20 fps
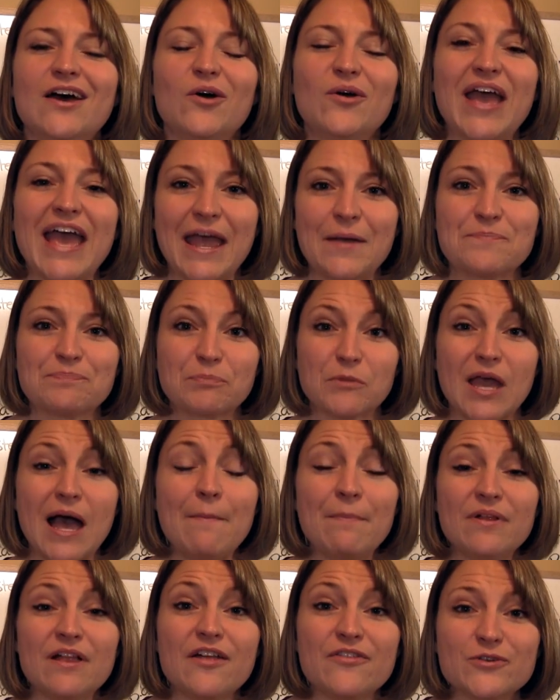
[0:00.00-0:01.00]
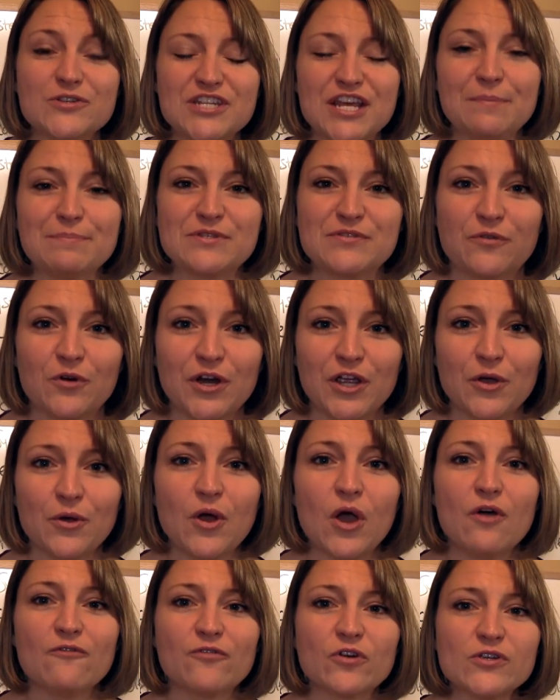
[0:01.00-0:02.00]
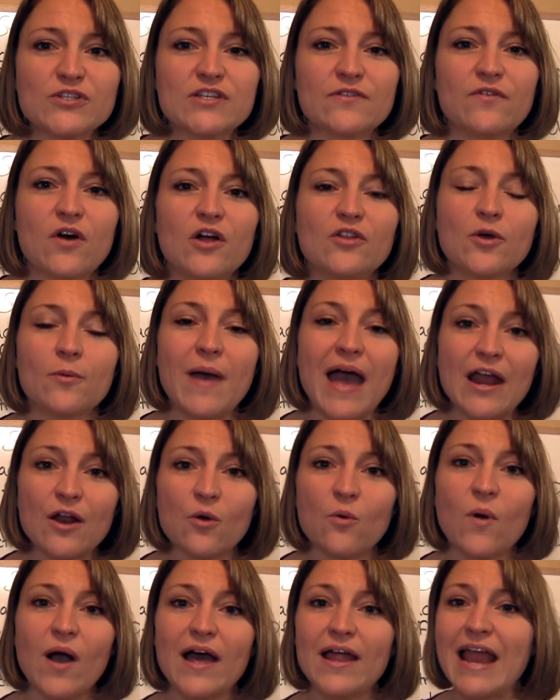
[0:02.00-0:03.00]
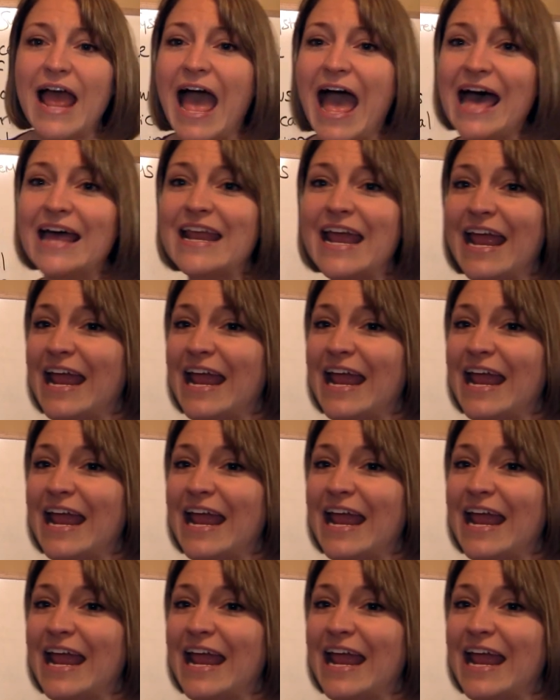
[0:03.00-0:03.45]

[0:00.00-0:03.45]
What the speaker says: Okay, a couple other tips for you. First of all, no matter what, add